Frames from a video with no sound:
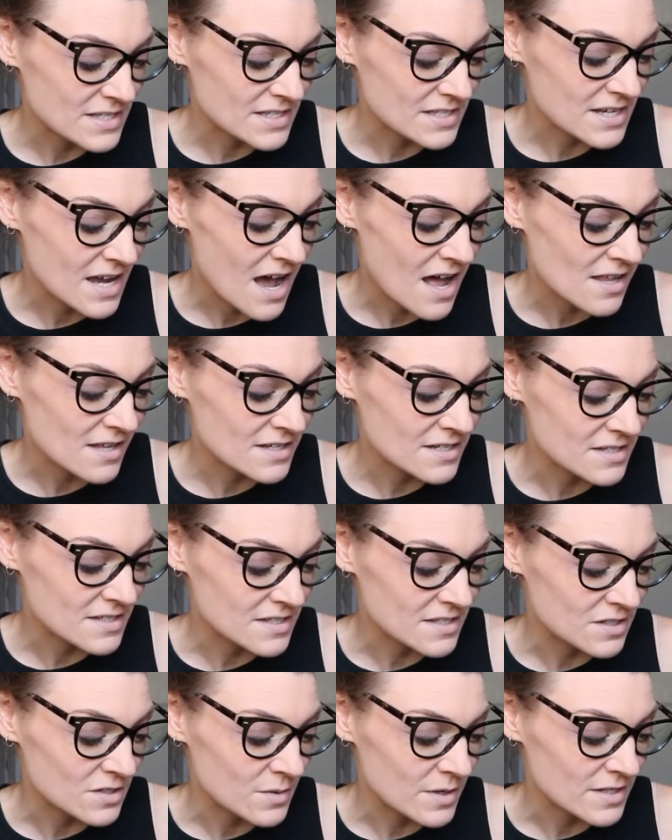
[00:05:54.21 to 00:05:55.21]
Scarlett
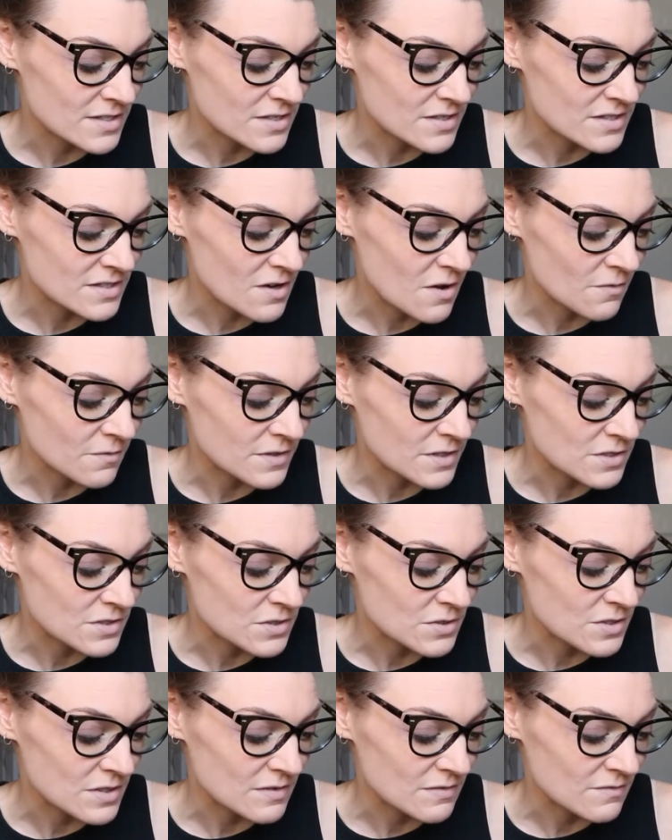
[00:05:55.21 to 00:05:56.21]
insinuates herself
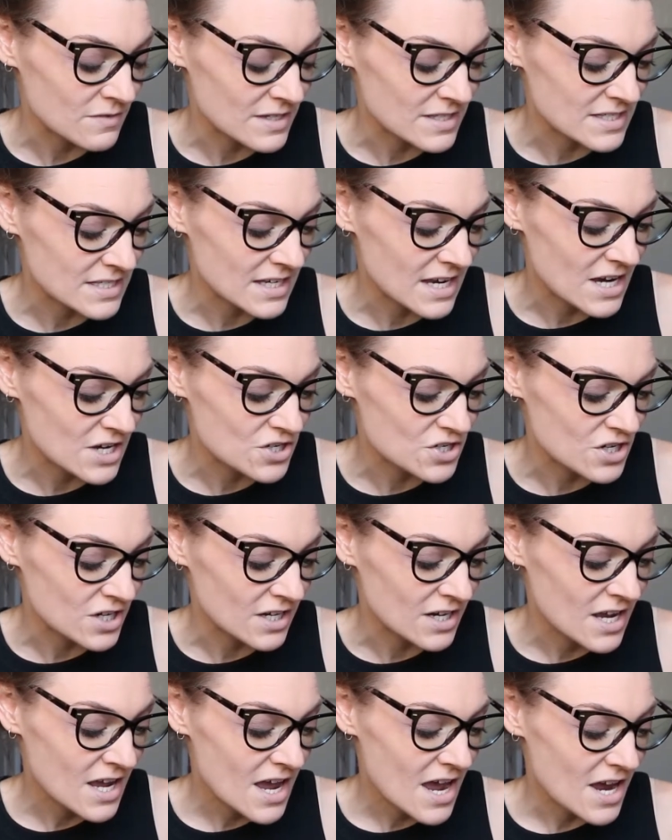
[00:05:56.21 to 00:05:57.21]
into the investigation